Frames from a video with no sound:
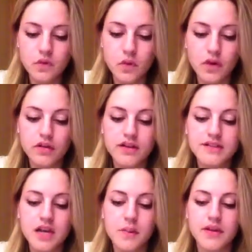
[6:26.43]
Oil
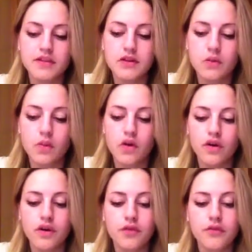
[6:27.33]
is coming to the
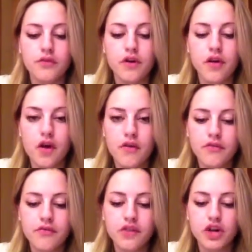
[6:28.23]
water through
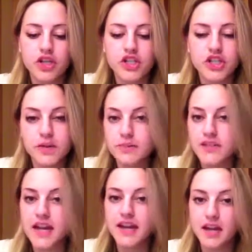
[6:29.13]
runoff, large
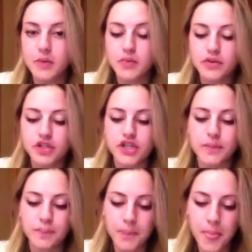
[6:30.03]
ships, and air
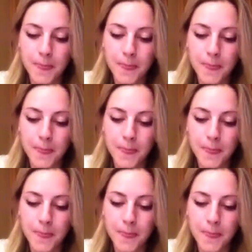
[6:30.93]
pollution,